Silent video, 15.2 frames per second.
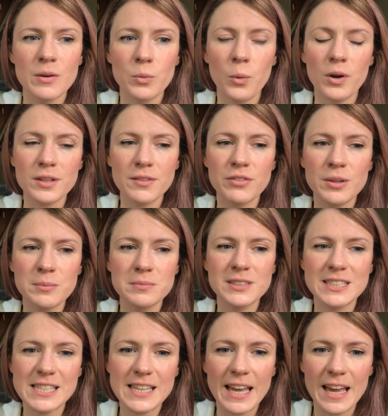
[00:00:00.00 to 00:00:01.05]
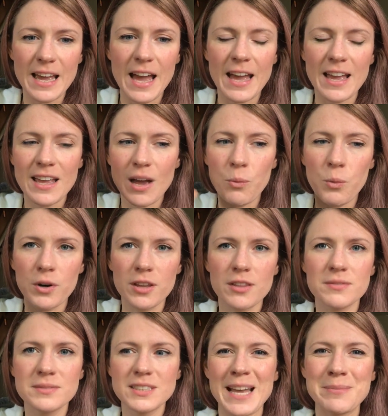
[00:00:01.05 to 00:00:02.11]
One of them's DKA and one of
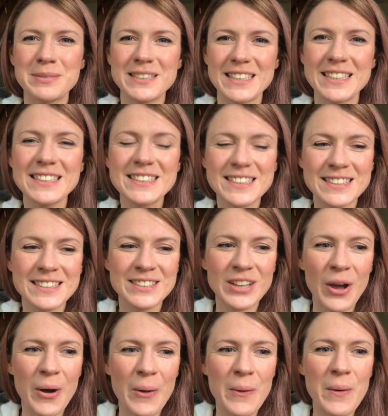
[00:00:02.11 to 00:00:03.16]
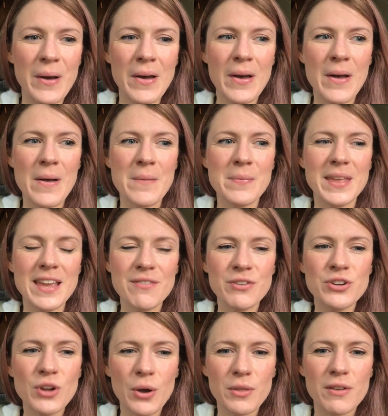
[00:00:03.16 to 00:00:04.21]
them's sepsis. So
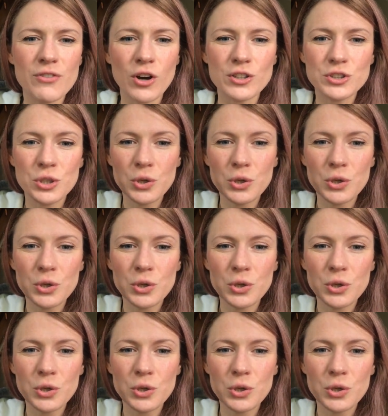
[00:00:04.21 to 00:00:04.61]
even though they've got